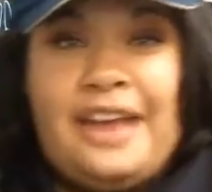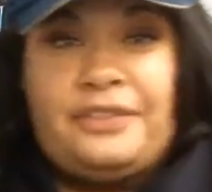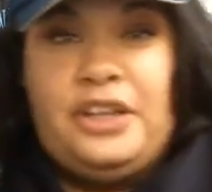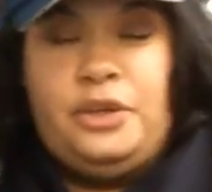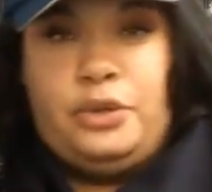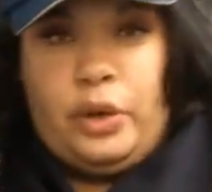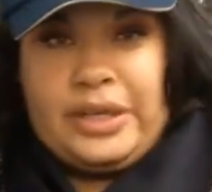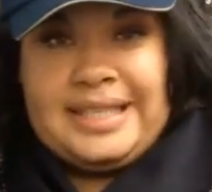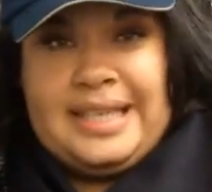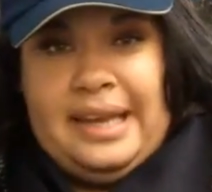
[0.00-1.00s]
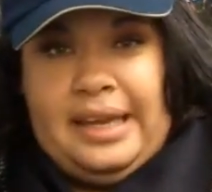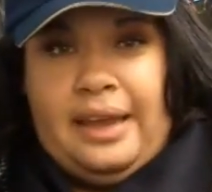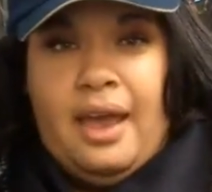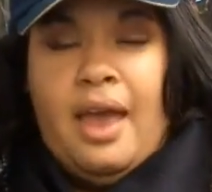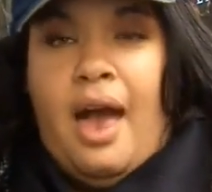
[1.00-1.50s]
Life in New York
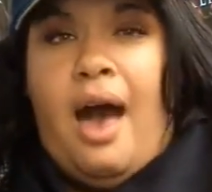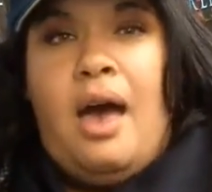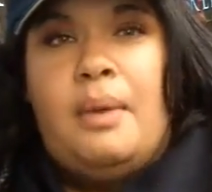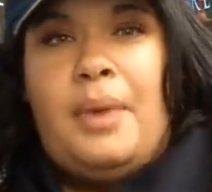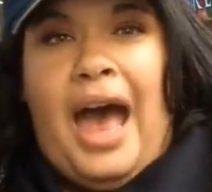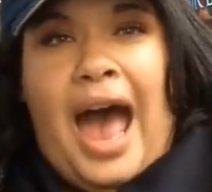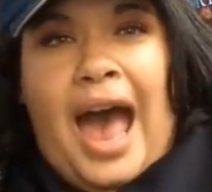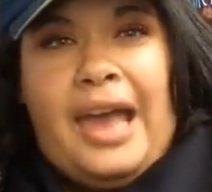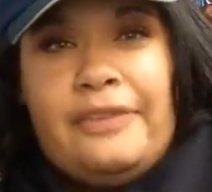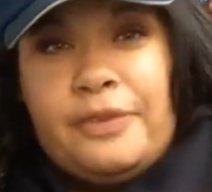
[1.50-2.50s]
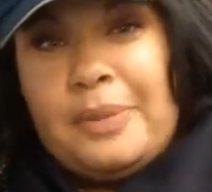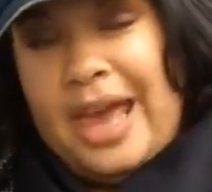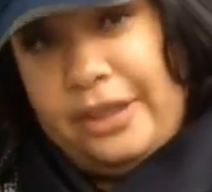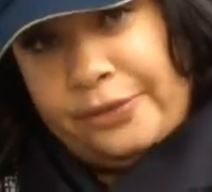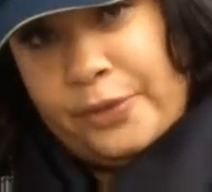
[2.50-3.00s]
City. I am from
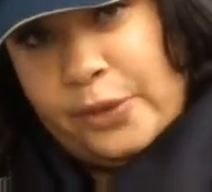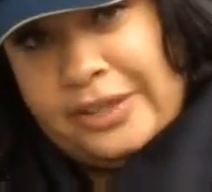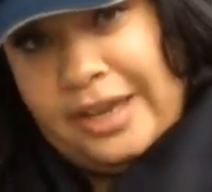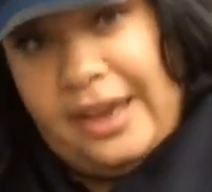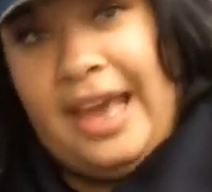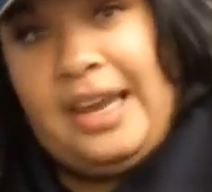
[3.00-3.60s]
California,